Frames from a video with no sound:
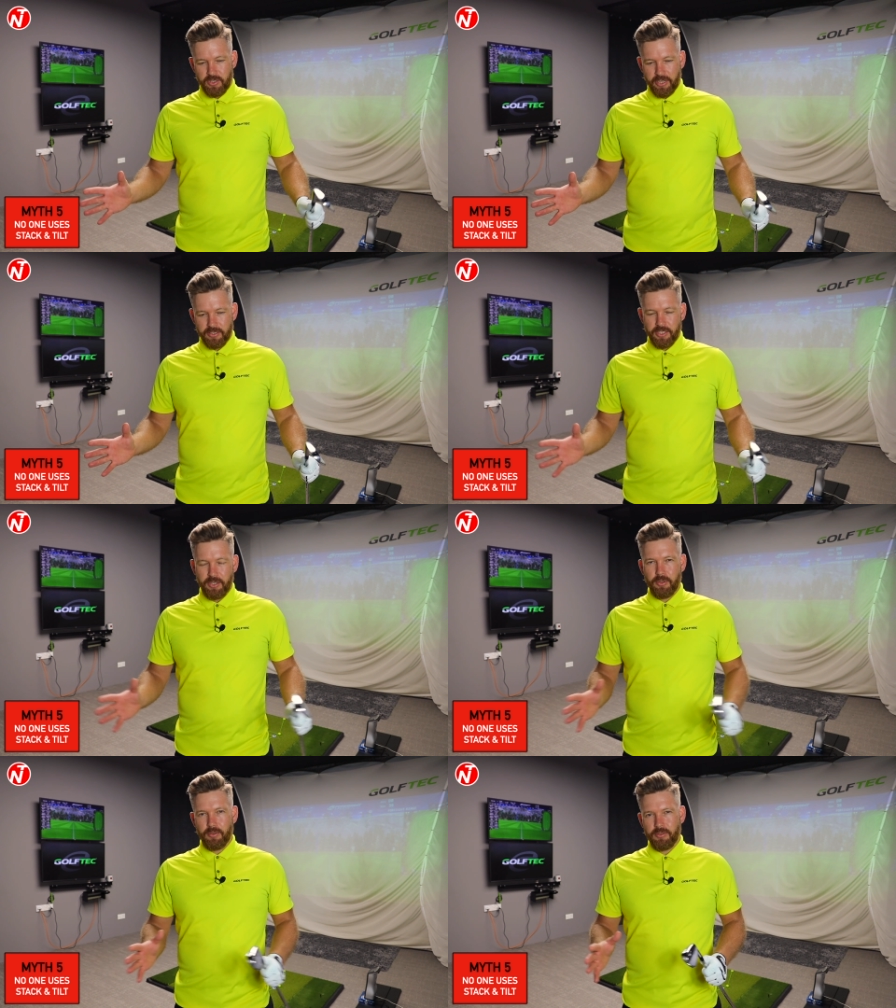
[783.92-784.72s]
Stack and
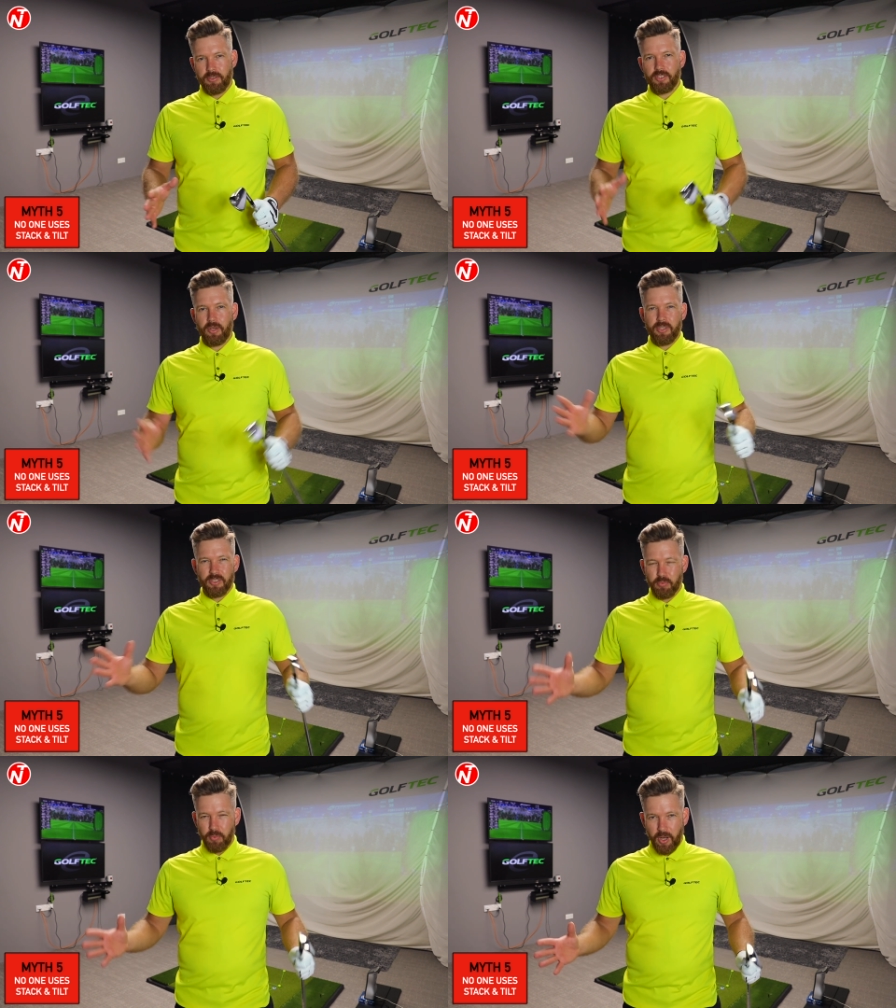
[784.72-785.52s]
Tilt, so it
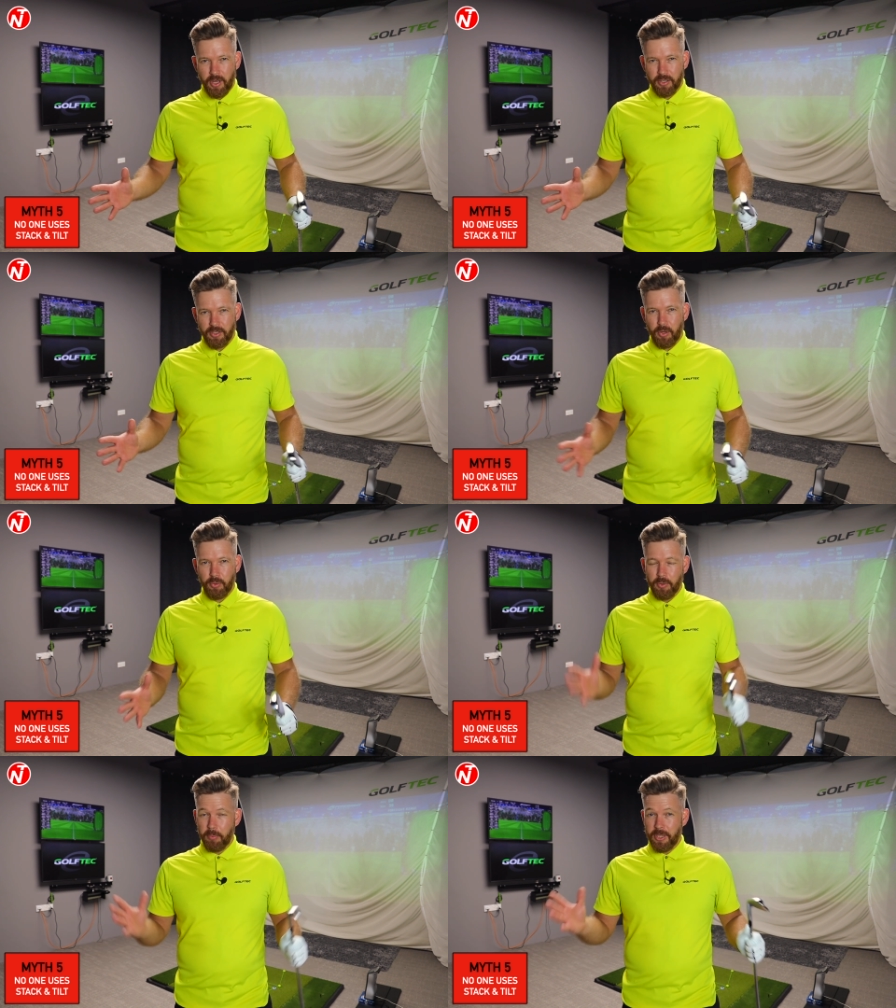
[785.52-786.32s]
doesn't work. No one
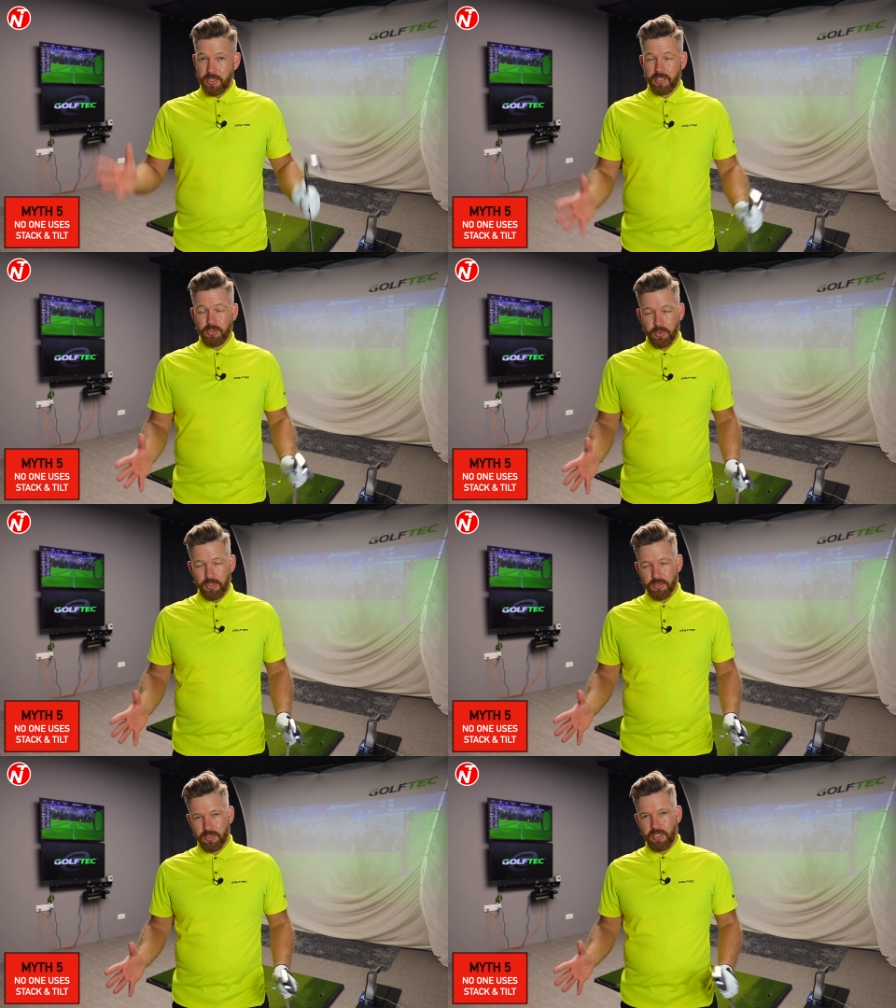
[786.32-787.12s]
on the PGA Tour
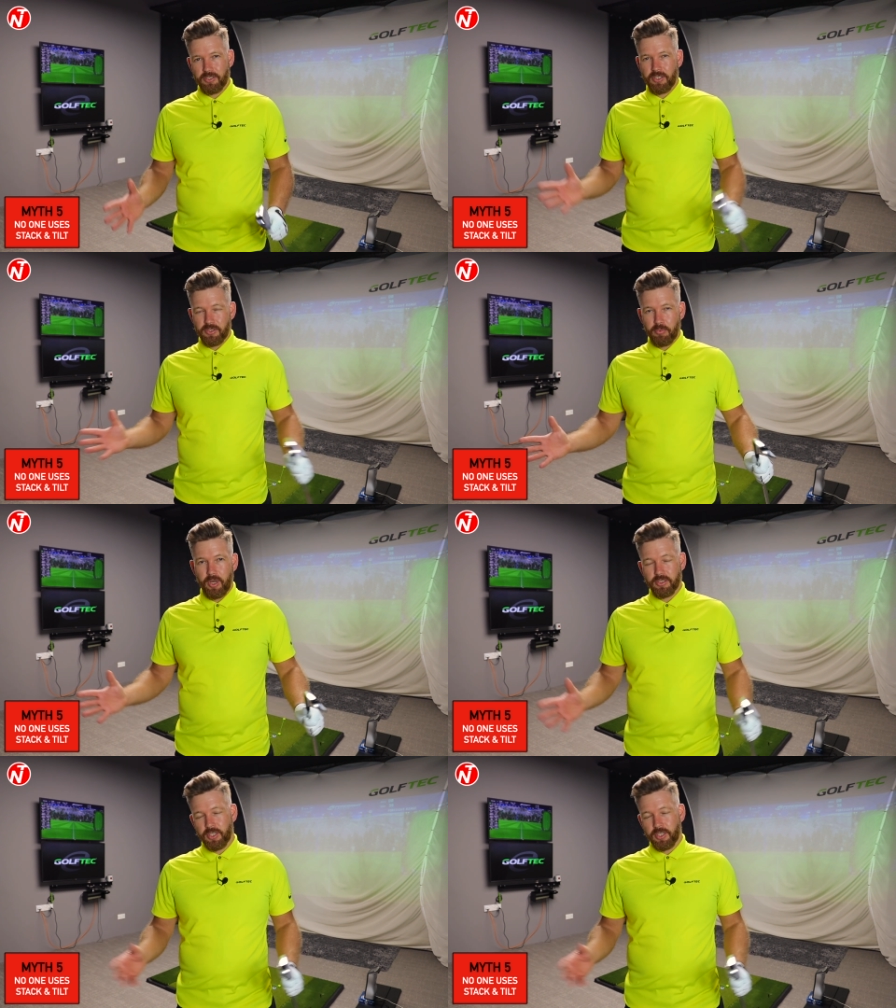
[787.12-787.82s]
uses it, so it doesn't work.